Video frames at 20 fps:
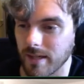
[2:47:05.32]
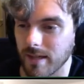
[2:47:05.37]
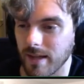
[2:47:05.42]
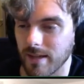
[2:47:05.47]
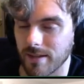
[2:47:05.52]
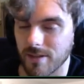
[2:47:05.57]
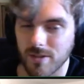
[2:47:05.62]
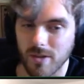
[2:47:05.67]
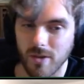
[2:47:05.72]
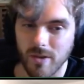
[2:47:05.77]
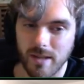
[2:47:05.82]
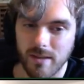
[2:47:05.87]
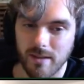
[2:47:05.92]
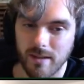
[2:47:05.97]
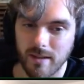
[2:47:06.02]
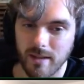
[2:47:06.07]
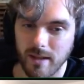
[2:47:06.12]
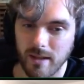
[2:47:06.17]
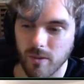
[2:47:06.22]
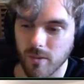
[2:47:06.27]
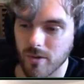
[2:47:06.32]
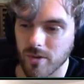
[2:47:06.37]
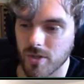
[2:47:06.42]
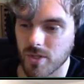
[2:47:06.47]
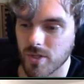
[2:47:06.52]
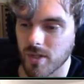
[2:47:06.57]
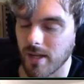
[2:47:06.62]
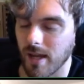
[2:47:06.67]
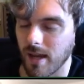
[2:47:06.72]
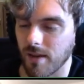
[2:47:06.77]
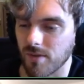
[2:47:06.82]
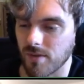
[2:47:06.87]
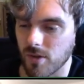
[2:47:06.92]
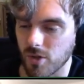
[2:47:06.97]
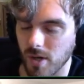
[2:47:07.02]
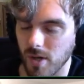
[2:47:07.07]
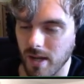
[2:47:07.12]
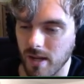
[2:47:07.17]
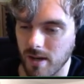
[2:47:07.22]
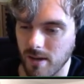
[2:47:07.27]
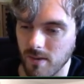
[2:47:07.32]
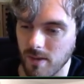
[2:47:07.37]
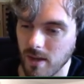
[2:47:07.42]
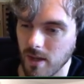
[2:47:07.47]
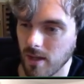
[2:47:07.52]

And so I think, like, we're just going to have to try and